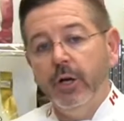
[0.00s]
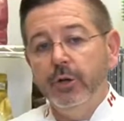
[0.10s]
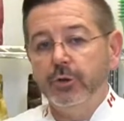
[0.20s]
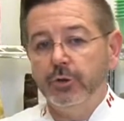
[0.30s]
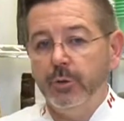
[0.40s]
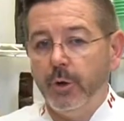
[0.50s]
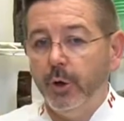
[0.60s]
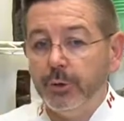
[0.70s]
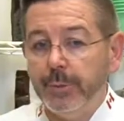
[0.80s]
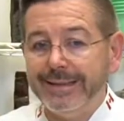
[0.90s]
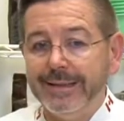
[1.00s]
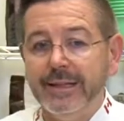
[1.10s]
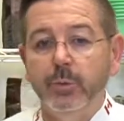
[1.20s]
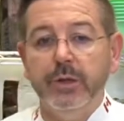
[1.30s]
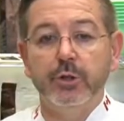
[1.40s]
So
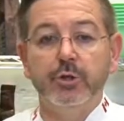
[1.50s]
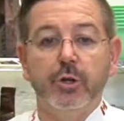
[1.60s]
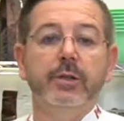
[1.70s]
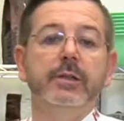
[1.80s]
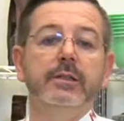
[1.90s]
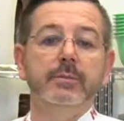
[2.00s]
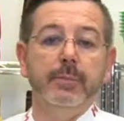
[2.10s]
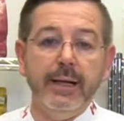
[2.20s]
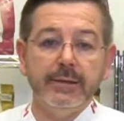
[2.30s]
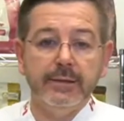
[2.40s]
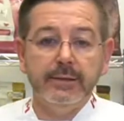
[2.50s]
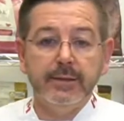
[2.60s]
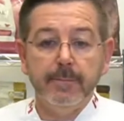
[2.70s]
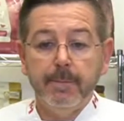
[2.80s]
automatically, when the chocolate is melted,